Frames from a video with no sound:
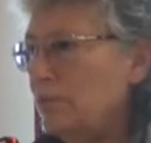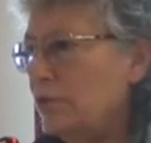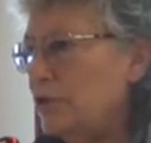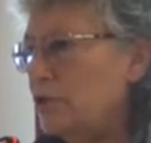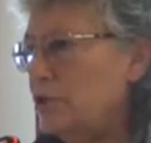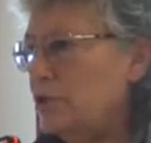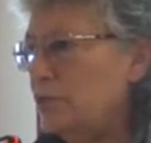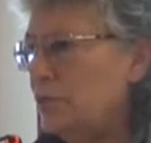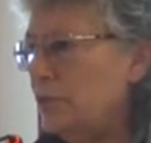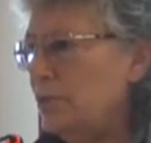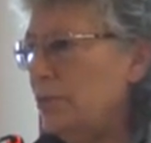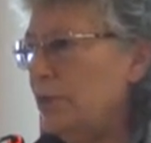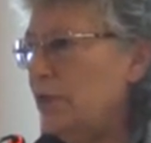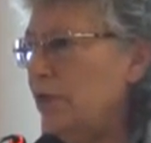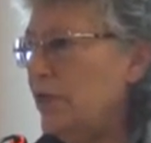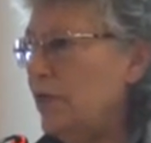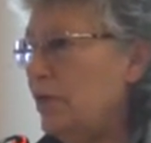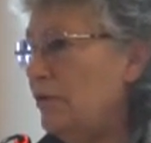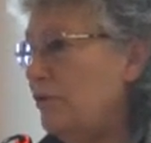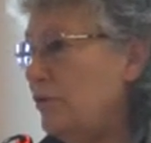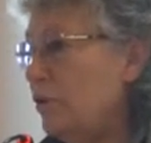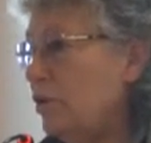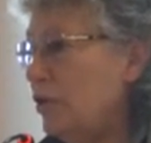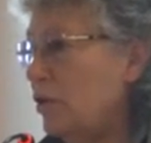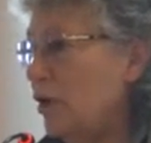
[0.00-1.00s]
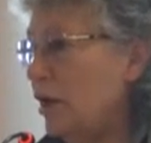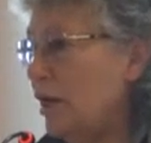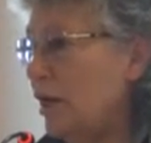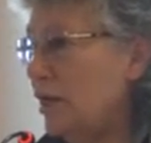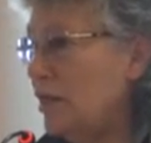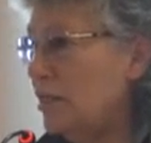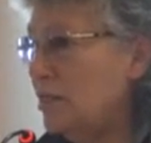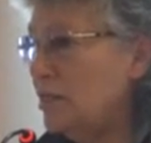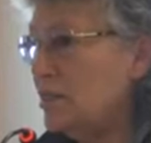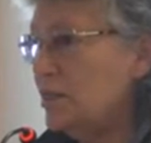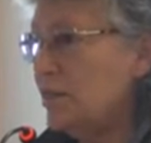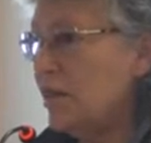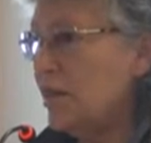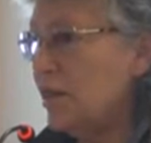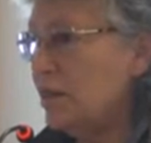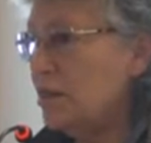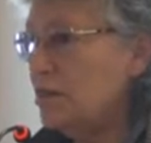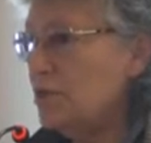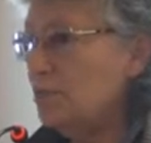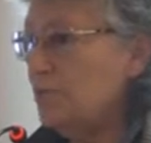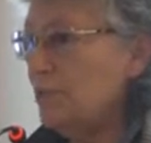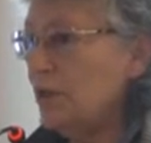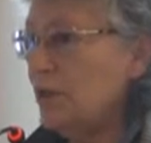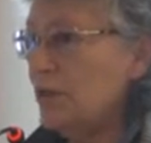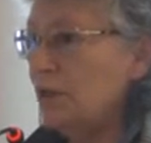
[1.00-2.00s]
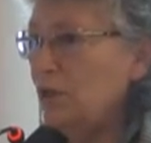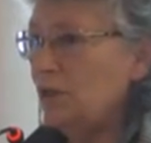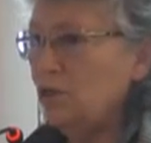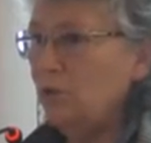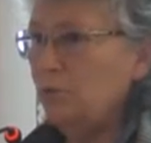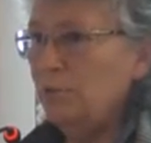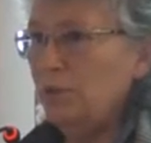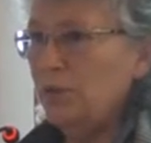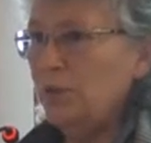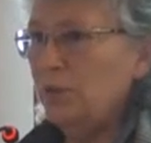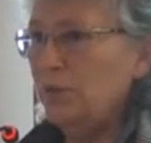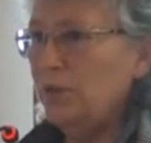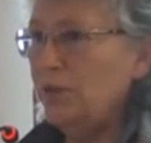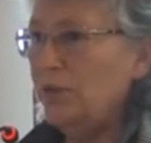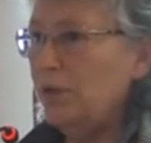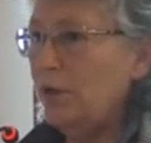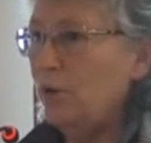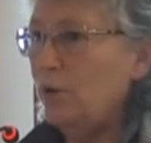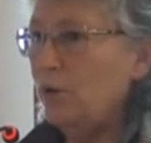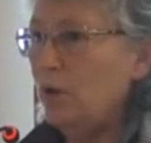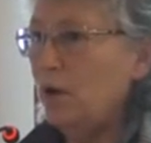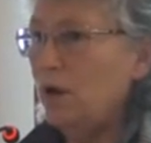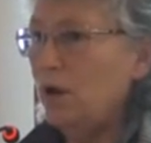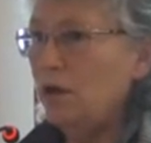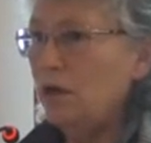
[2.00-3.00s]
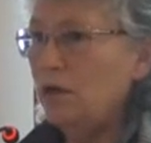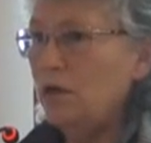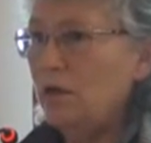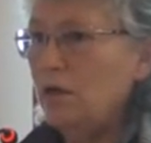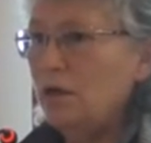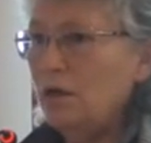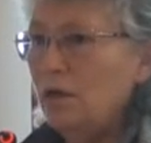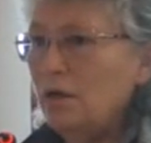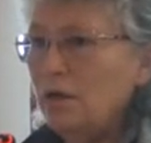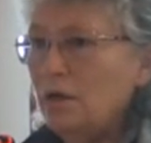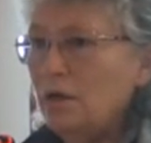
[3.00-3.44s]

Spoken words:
This would be in the United States, but it could be when they were on